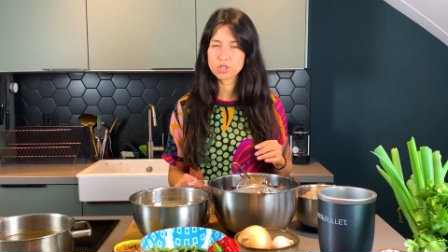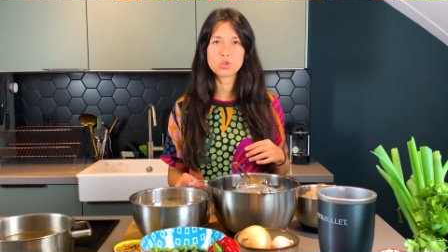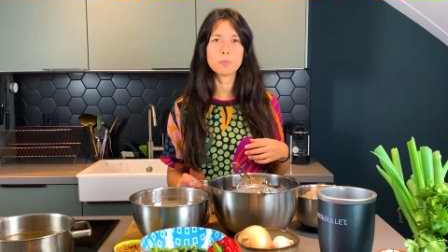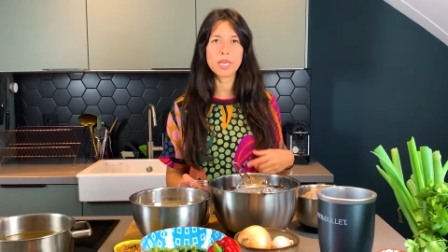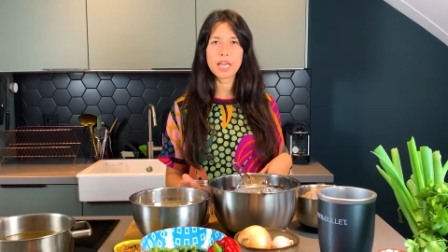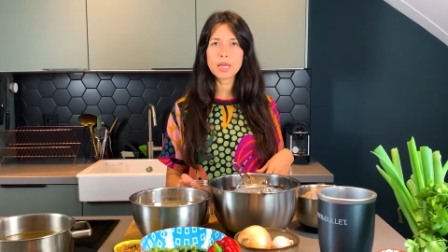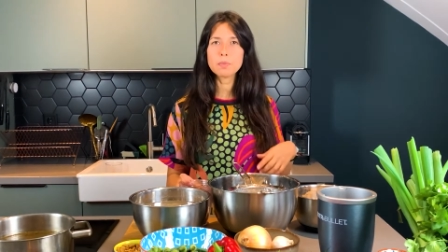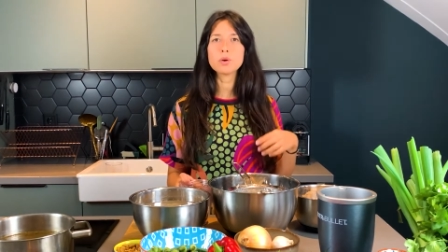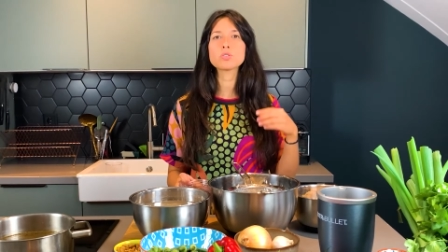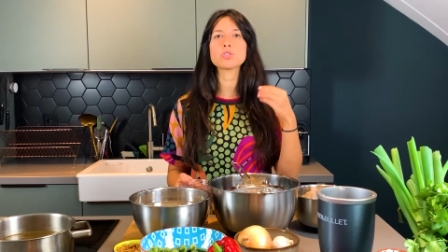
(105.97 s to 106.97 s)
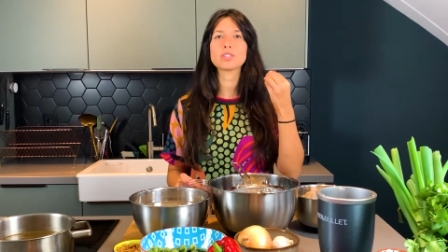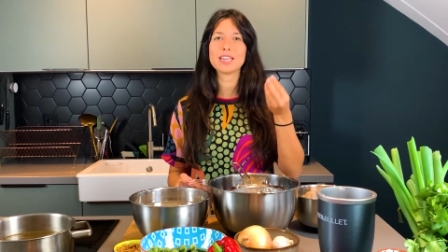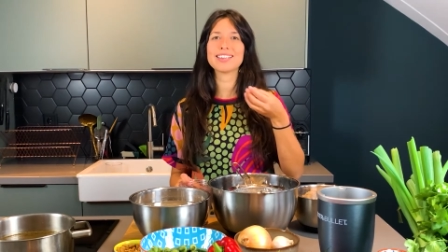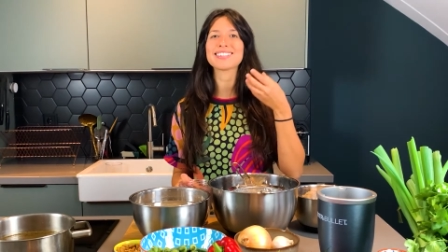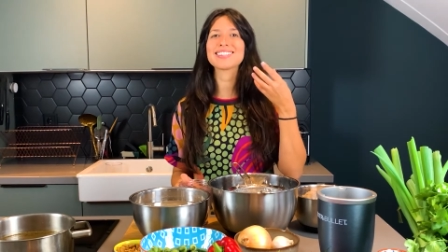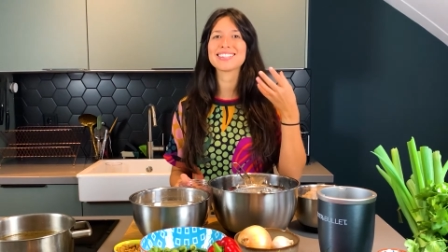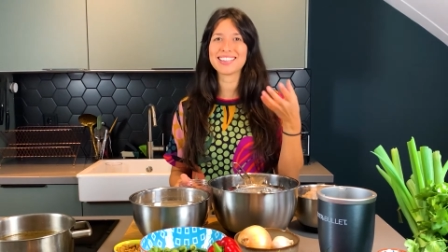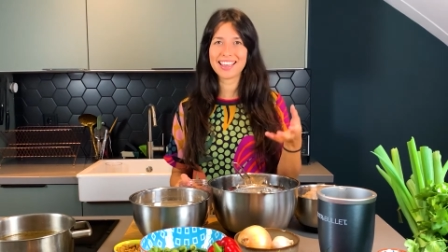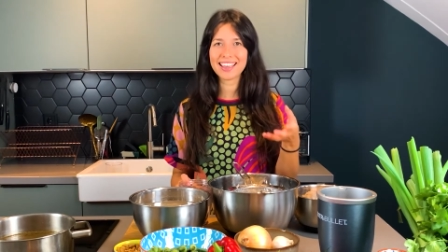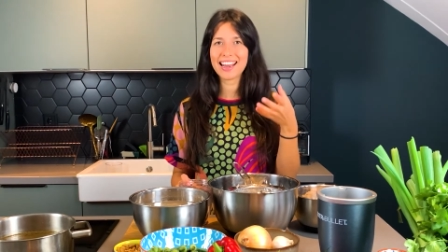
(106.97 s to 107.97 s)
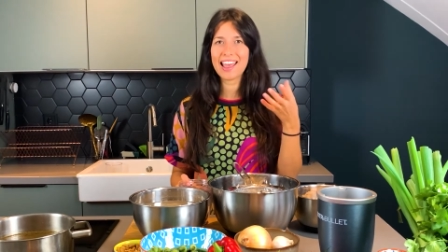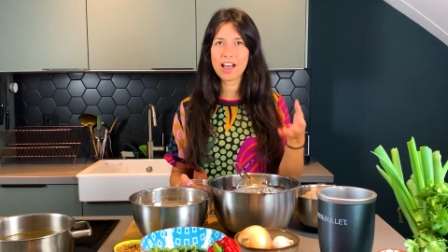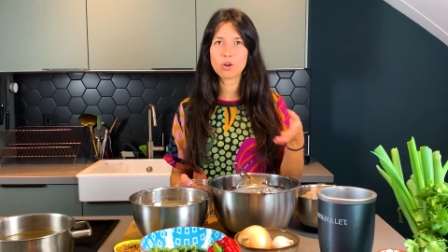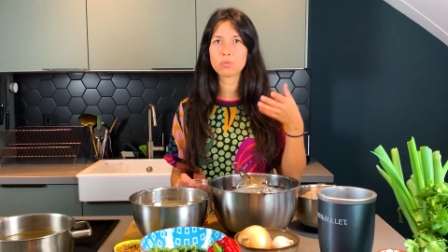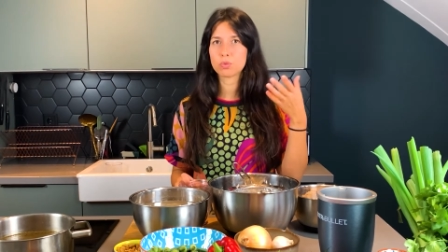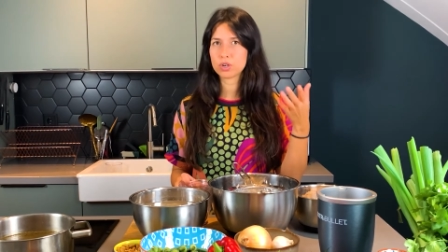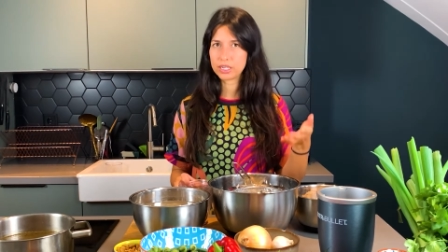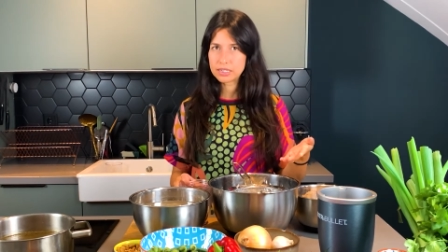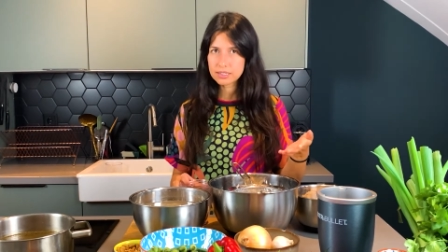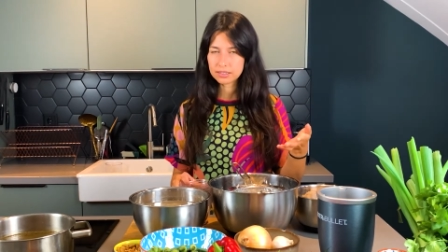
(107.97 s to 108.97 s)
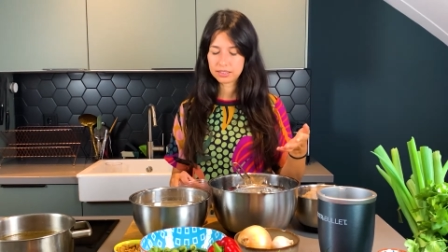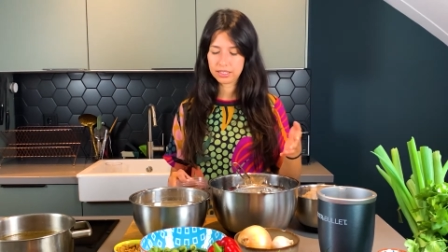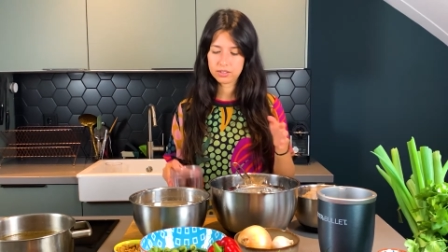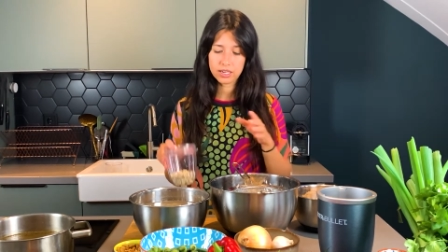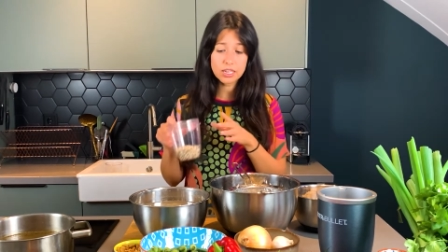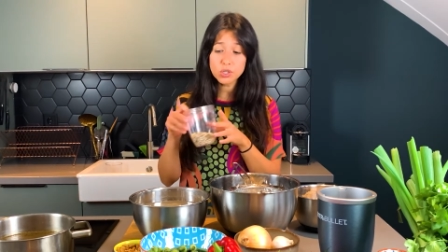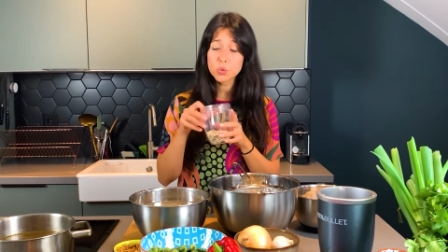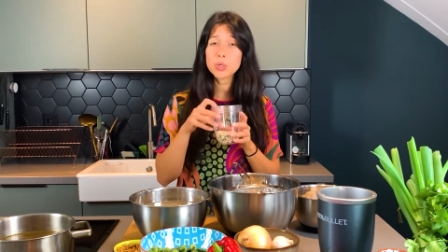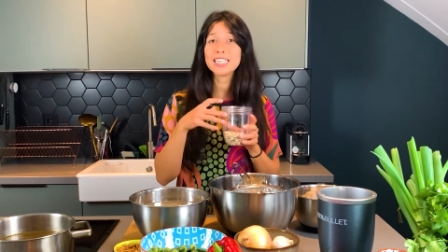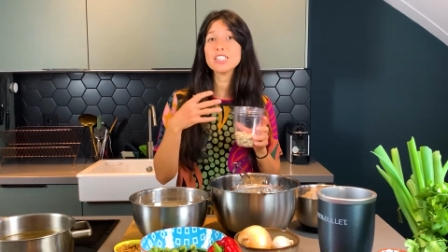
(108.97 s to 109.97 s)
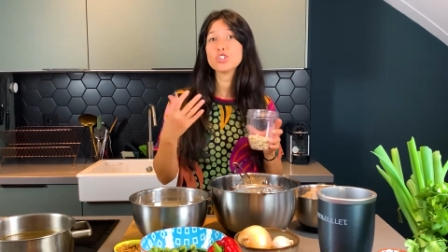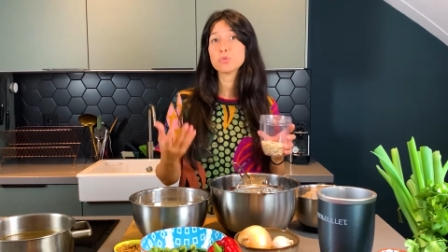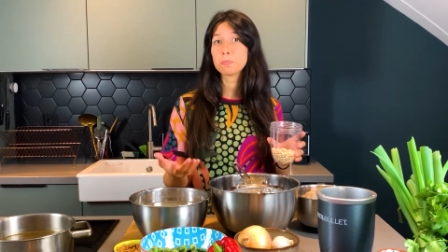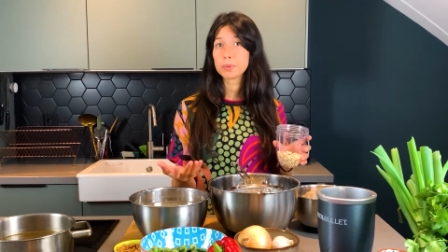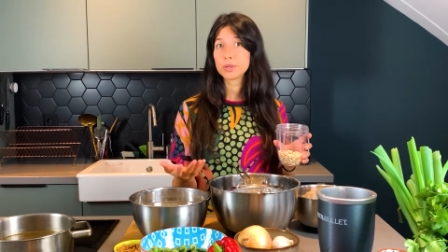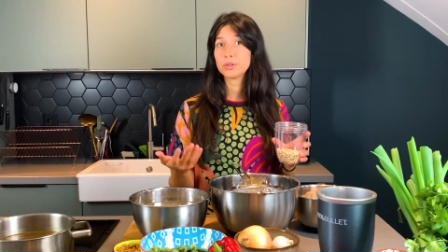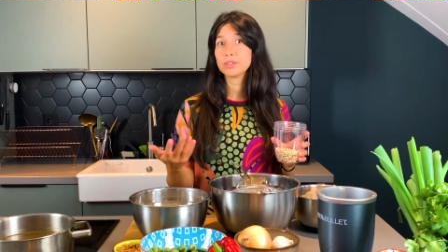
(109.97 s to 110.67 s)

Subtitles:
to be able to take the skin out more easily. Okay, so we need to peel